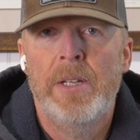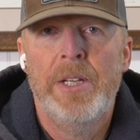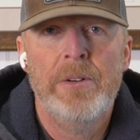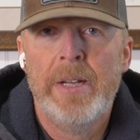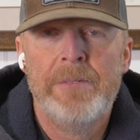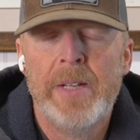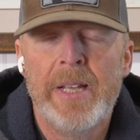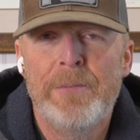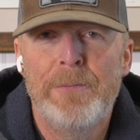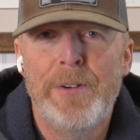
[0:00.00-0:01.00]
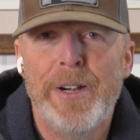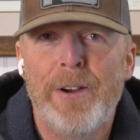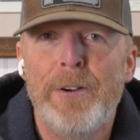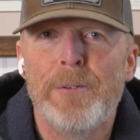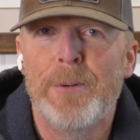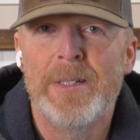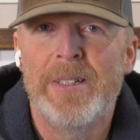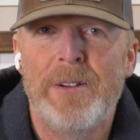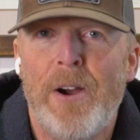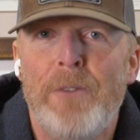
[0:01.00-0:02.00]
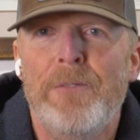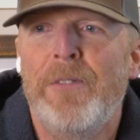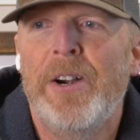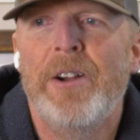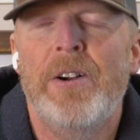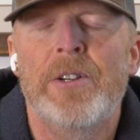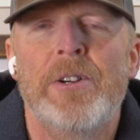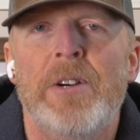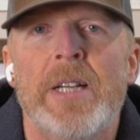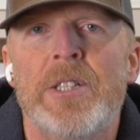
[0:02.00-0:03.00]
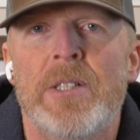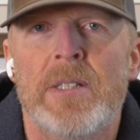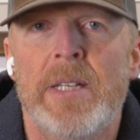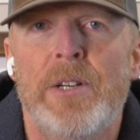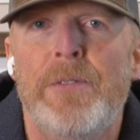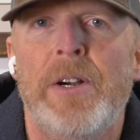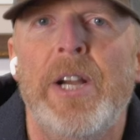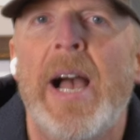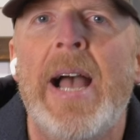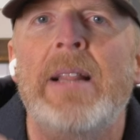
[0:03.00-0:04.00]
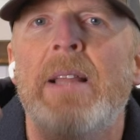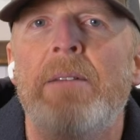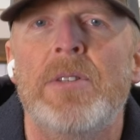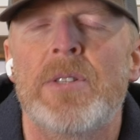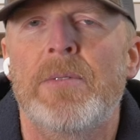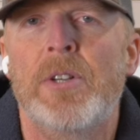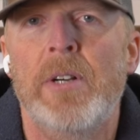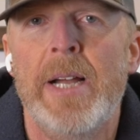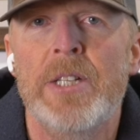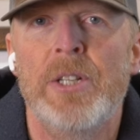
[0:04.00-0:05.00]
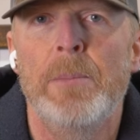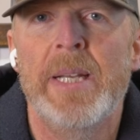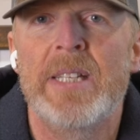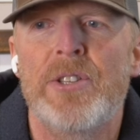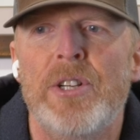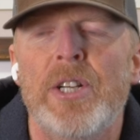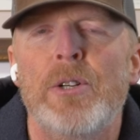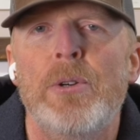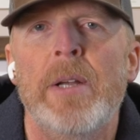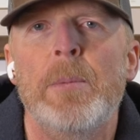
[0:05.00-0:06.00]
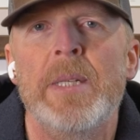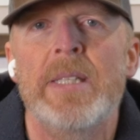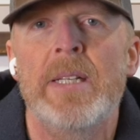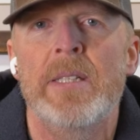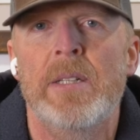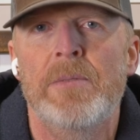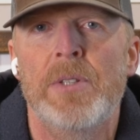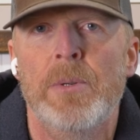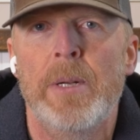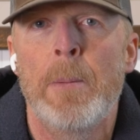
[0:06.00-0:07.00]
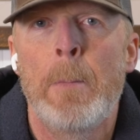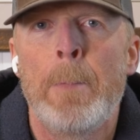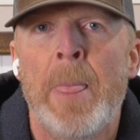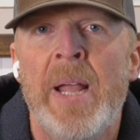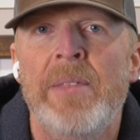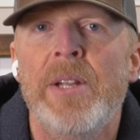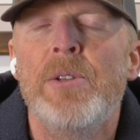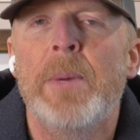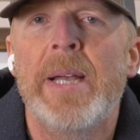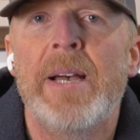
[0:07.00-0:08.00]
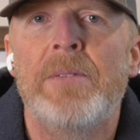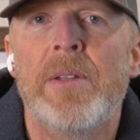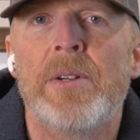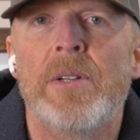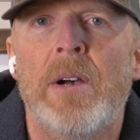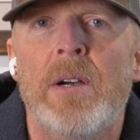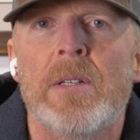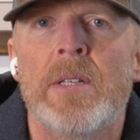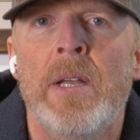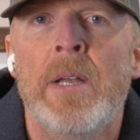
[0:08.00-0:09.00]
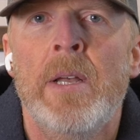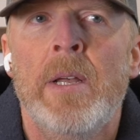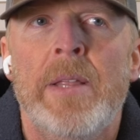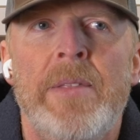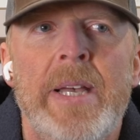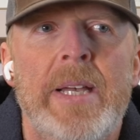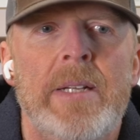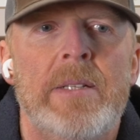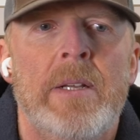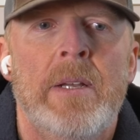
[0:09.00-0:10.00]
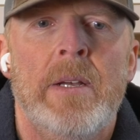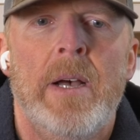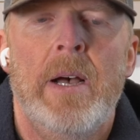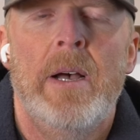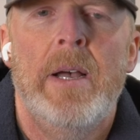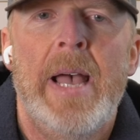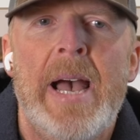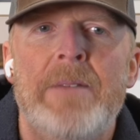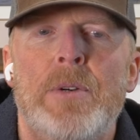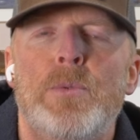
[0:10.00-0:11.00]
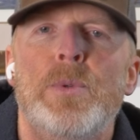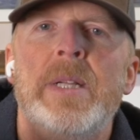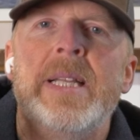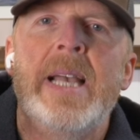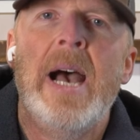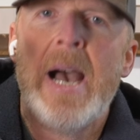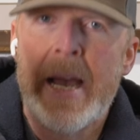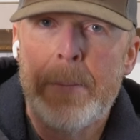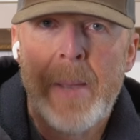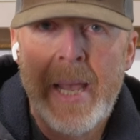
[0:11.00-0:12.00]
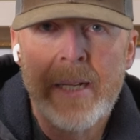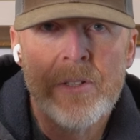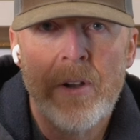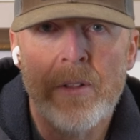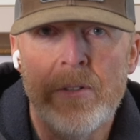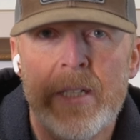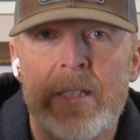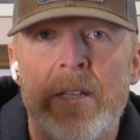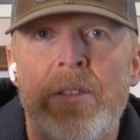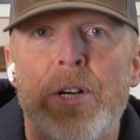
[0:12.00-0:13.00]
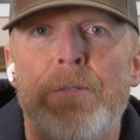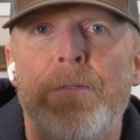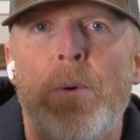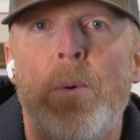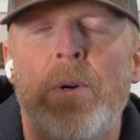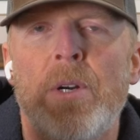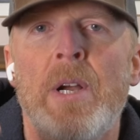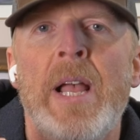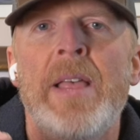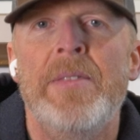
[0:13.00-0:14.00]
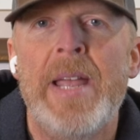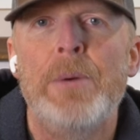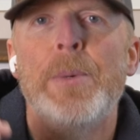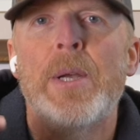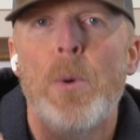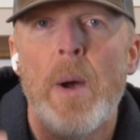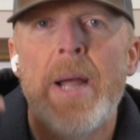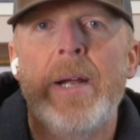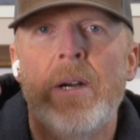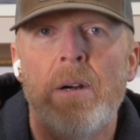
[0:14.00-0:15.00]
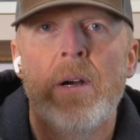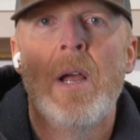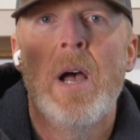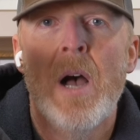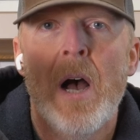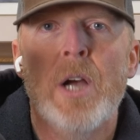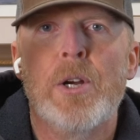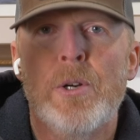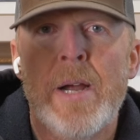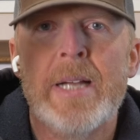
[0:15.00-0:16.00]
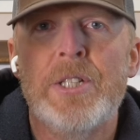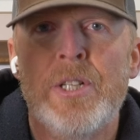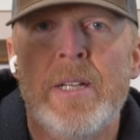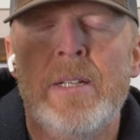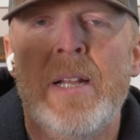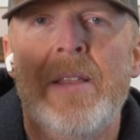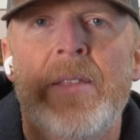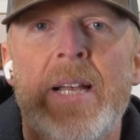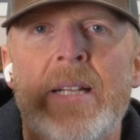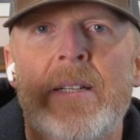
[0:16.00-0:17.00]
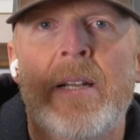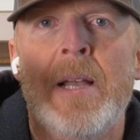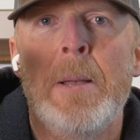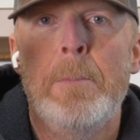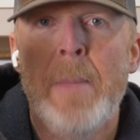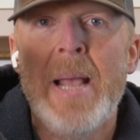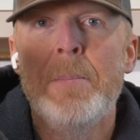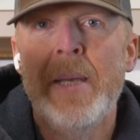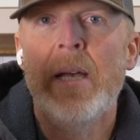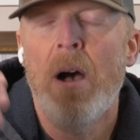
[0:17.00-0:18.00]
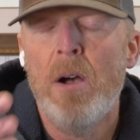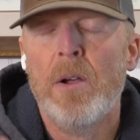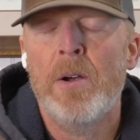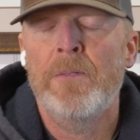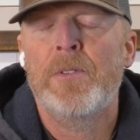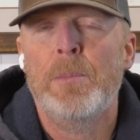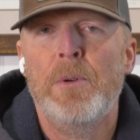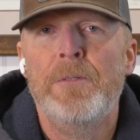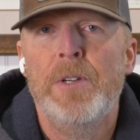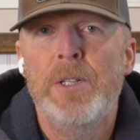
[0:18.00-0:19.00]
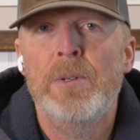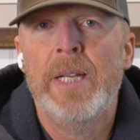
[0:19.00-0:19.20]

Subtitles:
You don't have to give them very hard corrections then, or very high levels of correction, because they're incredibly sensitive to it. And then you might have other dogs that have a really high pain tolerance, and therefore they require a correction that may be uncomfortable for you to